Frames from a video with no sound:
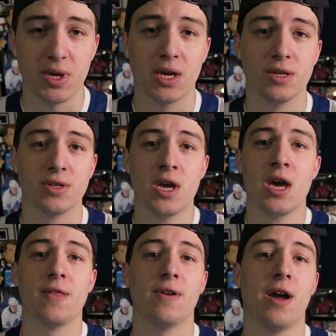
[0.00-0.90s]
because
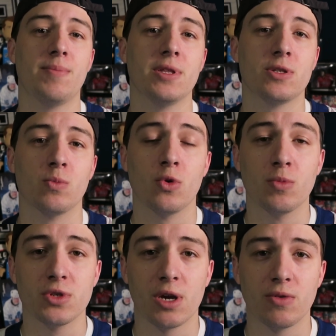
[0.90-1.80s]
there have been some
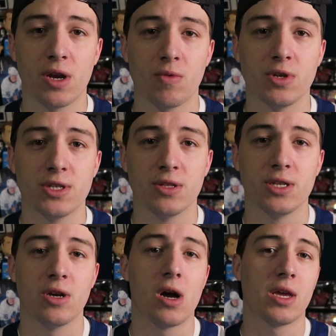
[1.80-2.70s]
rumors out there
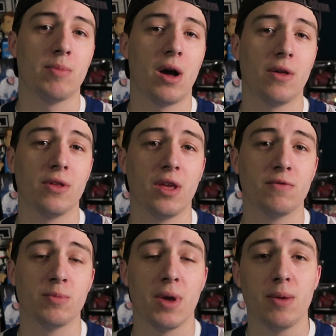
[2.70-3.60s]
recently talking about how the
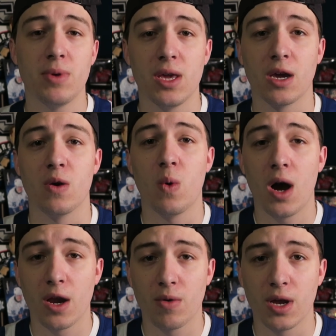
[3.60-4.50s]
Leafs may be
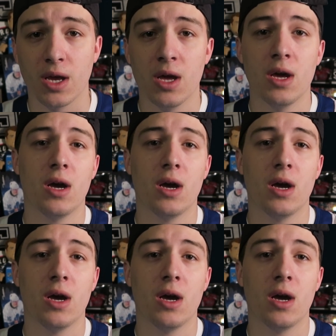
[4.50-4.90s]
inquiring